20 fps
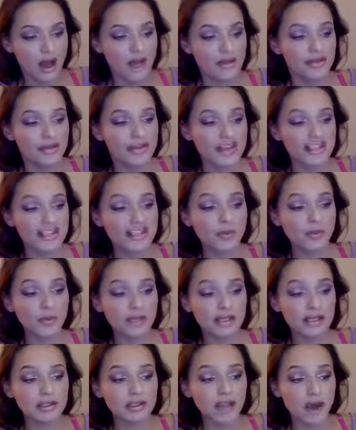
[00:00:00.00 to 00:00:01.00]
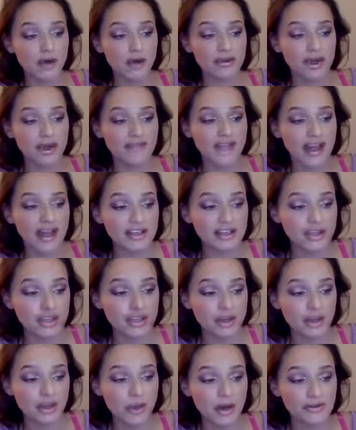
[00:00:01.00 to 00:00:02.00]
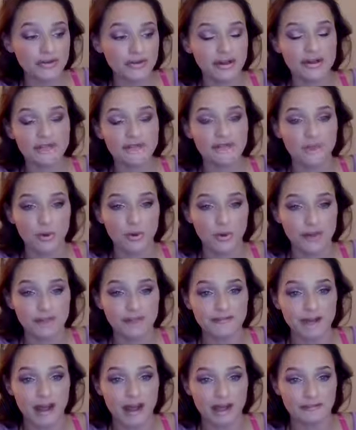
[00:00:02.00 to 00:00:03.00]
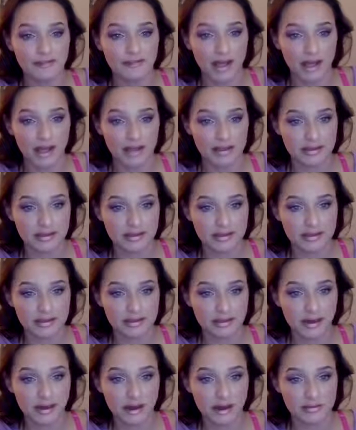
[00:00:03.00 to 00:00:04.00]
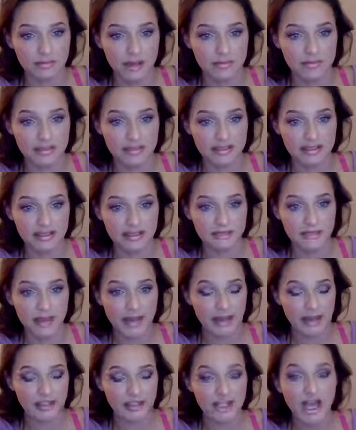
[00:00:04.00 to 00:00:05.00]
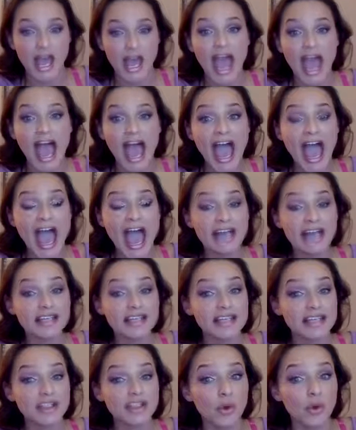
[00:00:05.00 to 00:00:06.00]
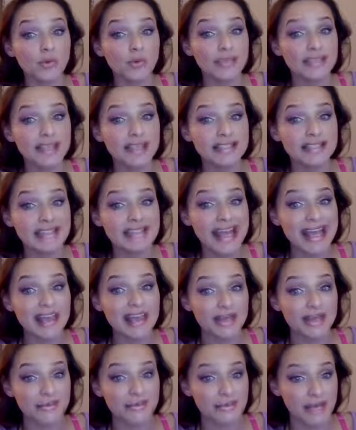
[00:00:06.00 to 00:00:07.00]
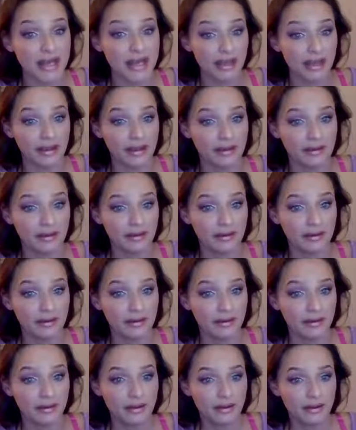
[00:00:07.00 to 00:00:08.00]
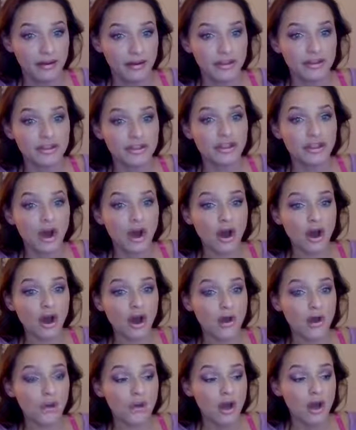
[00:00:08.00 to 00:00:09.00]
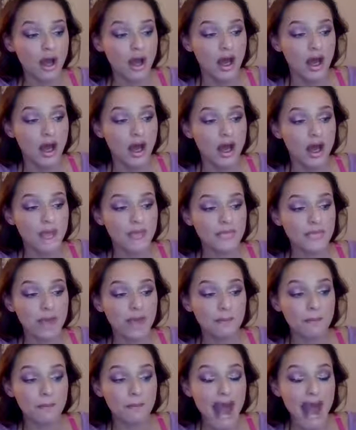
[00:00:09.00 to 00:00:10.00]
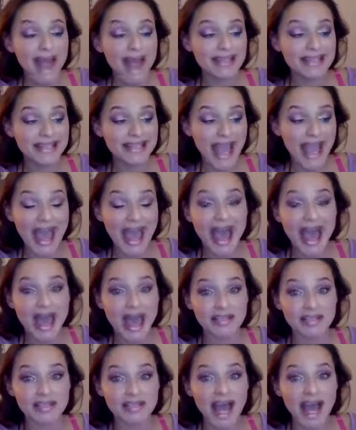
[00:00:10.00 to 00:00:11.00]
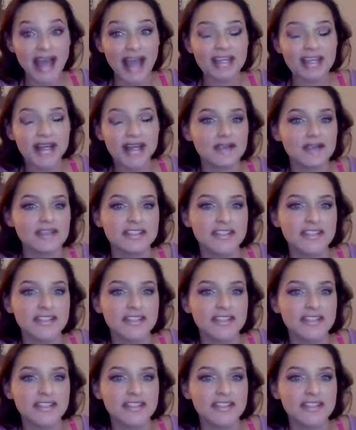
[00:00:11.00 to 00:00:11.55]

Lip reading: This week alone, I've had 245 likes on my business page, and it's only like day 3. So by the end, I could have